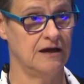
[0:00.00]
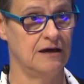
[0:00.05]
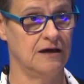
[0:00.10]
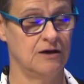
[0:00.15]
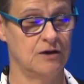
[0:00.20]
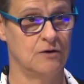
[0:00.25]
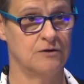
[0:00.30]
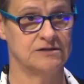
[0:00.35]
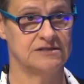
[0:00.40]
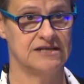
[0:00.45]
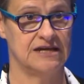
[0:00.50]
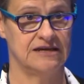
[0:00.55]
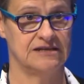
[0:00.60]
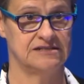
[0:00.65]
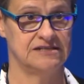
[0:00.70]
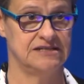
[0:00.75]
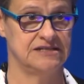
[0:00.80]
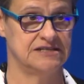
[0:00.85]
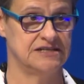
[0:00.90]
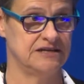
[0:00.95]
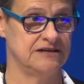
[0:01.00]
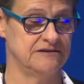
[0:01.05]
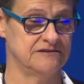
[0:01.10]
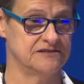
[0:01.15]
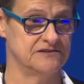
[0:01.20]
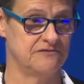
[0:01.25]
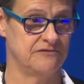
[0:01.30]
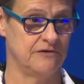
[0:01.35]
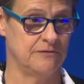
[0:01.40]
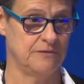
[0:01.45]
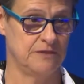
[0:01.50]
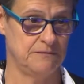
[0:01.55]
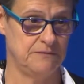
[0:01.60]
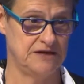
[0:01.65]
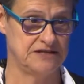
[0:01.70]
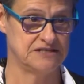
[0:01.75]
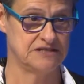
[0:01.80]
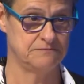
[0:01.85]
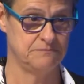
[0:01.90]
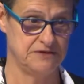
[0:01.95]
contact details from the
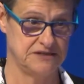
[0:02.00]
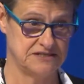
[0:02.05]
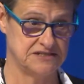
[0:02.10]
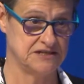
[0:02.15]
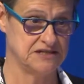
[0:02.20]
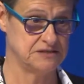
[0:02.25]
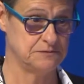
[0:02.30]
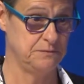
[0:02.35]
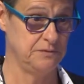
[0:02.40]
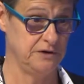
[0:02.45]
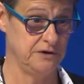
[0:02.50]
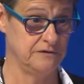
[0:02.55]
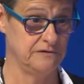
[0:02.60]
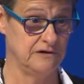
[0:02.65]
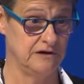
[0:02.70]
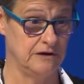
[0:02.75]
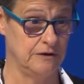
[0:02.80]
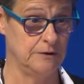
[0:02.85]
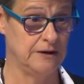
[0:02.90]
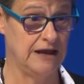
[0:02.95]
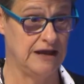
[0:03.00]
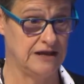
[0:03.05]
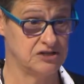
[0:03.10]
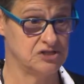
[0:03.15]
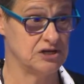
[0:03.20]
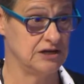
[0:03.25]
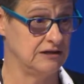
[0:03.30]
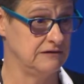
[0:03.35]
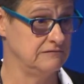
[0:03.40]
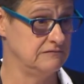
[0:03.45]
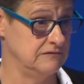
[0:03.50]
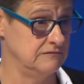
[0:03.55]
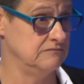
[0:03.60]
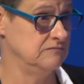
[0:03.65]
Better Business Bureau, and actually,